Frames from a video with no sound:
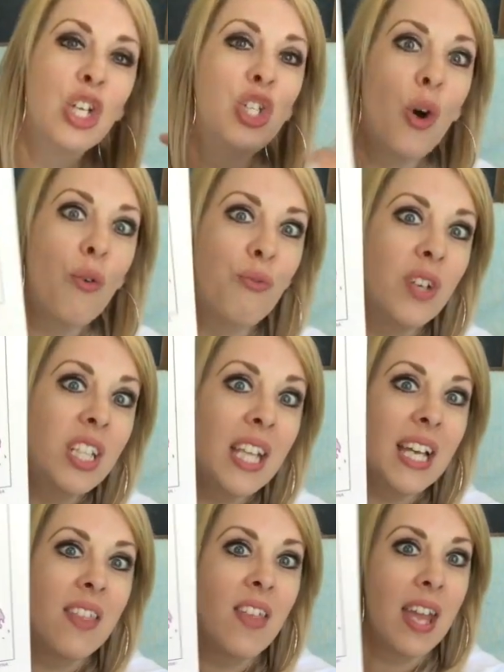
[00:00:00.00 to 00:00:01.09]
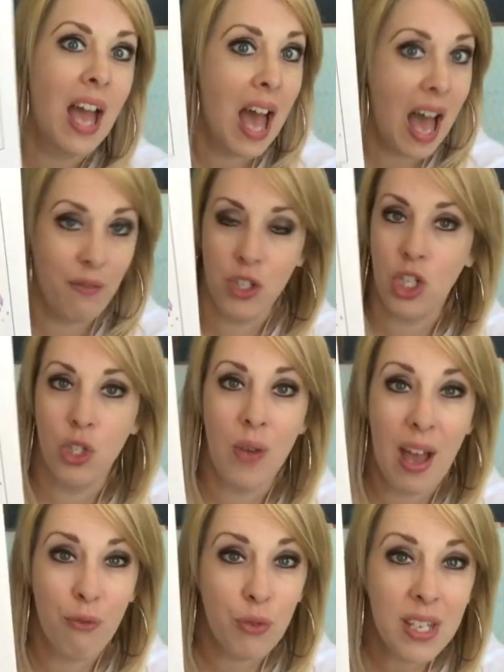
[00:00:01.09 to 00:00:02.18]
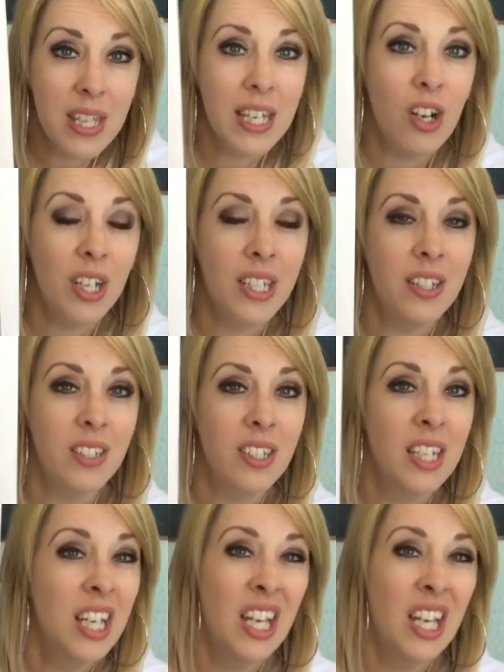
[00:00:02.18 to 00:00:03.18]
don't feel like they have to do everything on here.